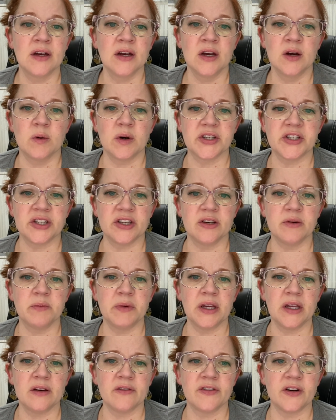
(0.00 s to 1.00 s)
What do you
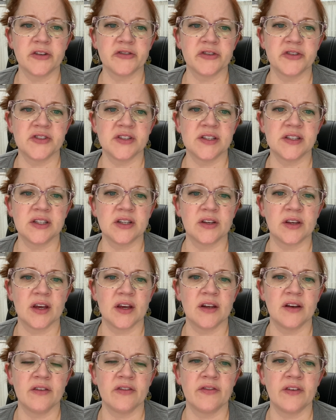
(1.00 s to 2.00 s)
mean? Faltered Cecilia
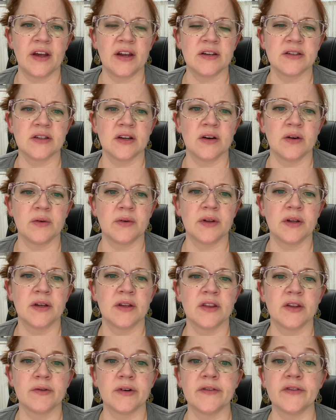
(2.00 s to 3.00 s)
in a faint tone.
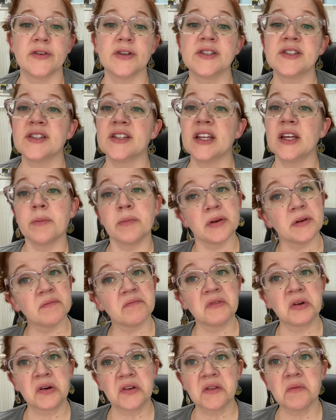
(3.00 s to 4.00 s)
The river is deep,
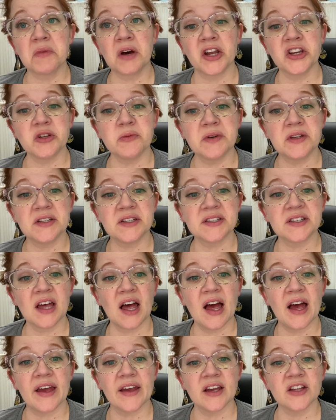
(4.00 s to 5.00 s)
or the monument is
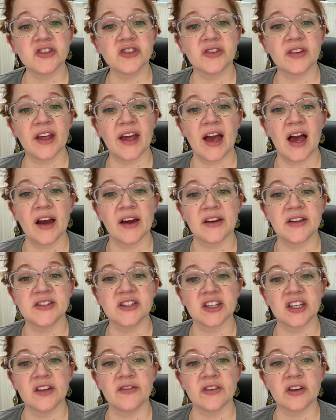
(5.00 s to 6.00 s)
high, answered the hag in a
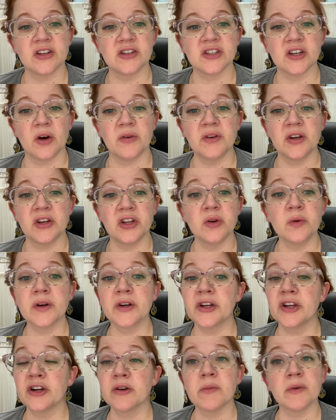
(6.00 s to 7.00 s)
significant tone, and you are
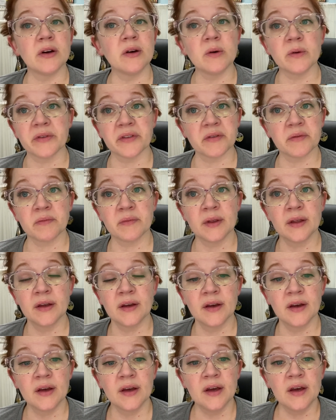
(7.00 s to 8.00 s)
near both.
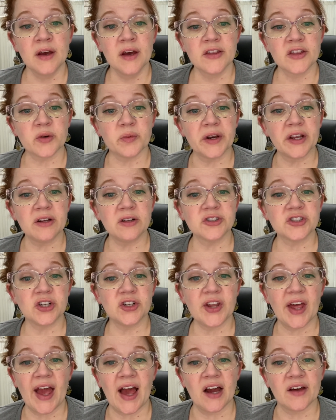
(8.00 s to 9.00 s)
The wrinkled
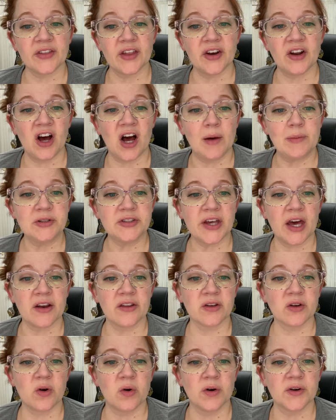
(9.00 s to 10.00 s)
old hag then hobbled out
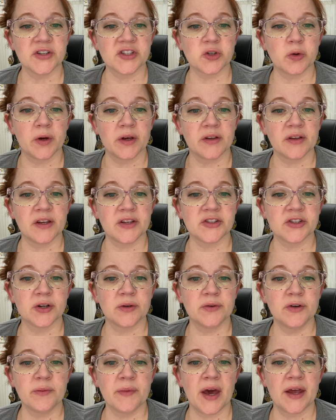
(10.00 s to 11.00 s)
of the court as quickly as
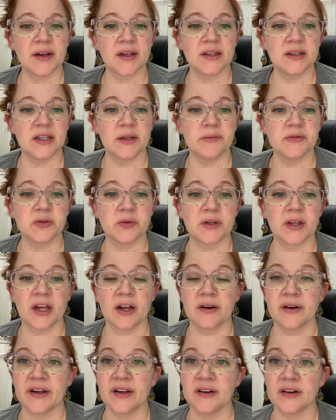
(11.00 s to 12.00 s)
her rheumatic limbs would
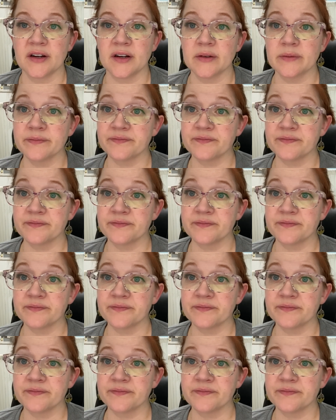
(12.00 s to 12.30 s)
carry her.